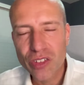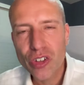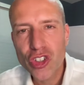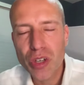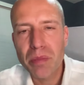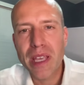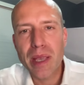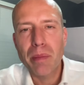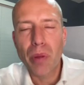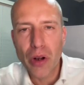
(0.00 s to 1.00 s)
Christian
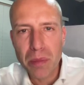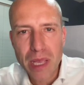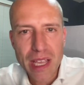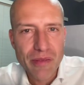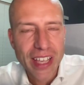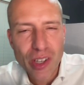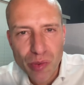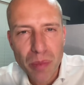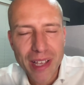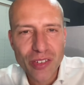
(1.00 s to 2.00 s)
B. Burnaby,
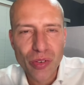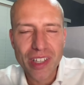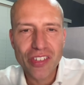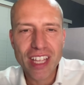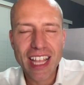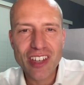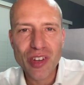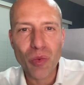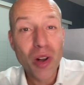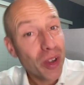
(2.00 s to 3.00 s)
Vancouver-based real estate
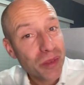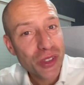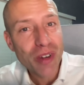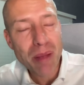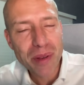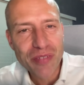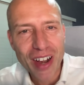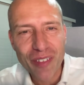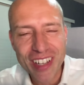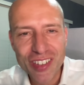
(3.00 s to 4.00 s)
agent. Welcome to Rapid
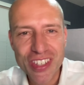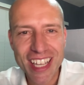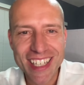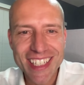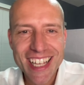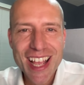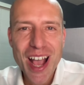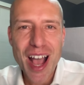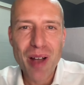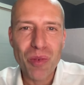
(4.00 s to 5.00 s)
Fire Real Estate,
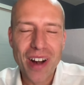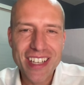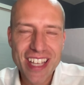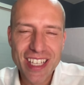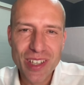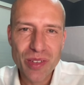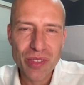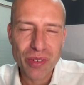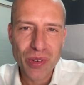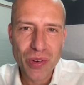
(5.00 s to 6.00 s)
where I take you
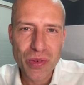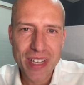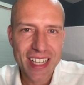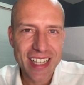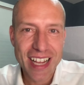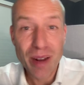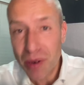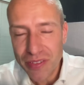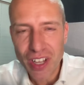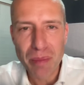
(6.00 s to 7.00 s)
through a number
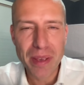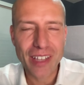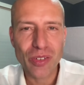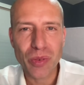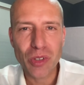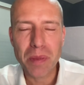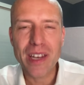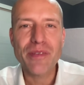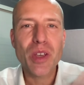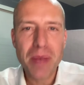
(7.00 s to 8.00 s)
of topics. We
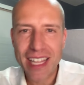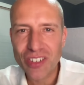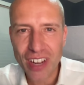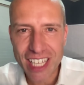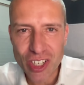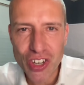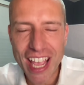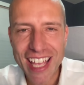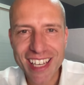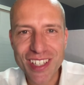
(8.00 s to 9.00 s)
spend a few minutes on each,
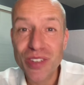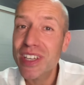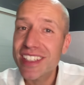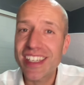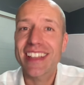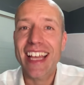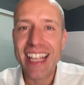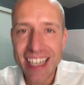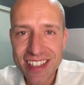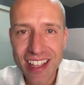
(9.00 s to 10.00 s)
and you can take that
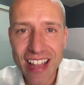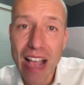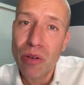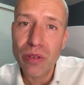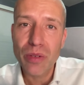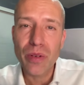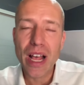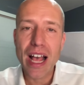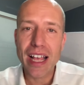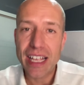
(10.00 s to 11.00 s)
intel out
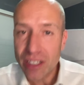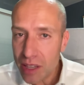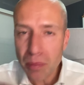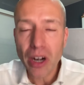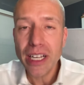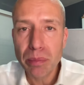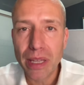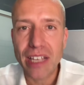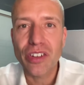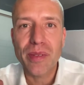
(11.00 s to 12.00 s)
into the
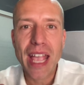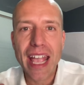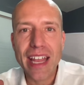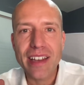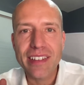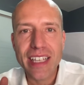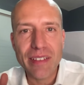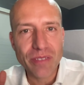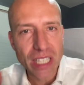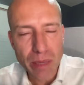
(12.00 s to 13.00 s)
marketplace. And
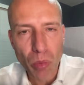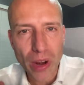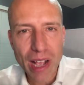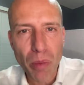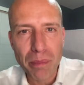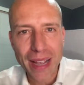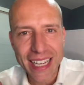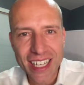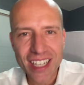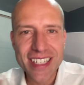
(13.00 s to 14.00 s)
if you need more help, my
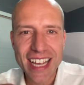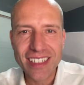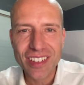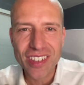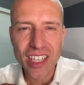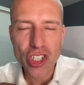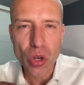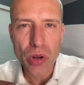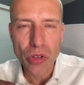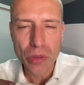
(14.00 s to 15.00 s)
contact is in the
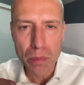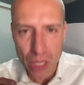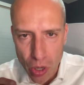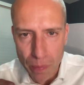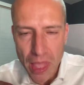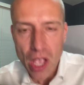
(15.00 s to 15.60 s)
show notes below.